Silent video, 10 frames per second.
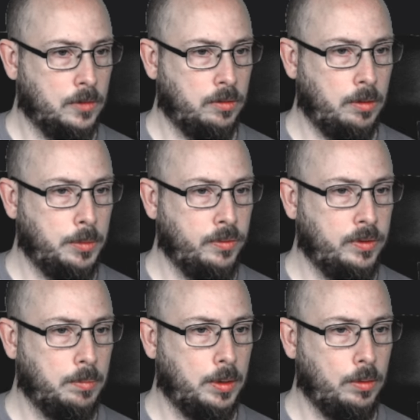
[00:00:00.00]

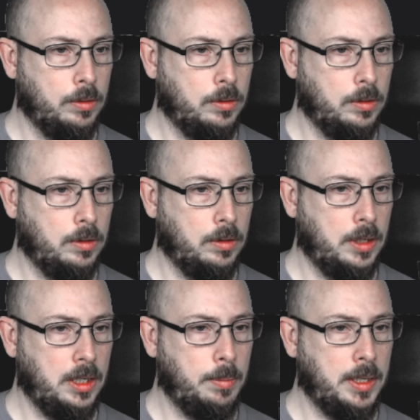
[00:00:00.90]
Removed Bolt
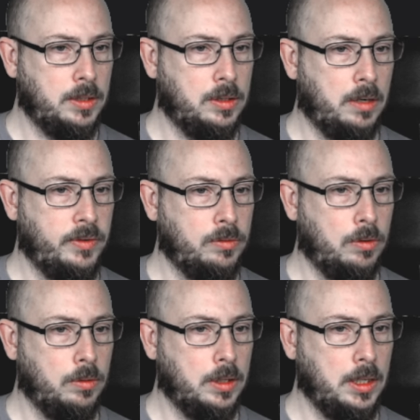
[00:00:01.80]
database service
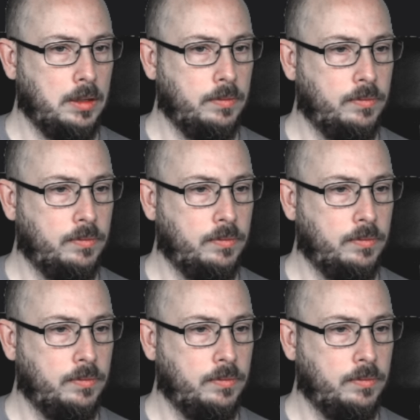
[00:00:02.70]
role key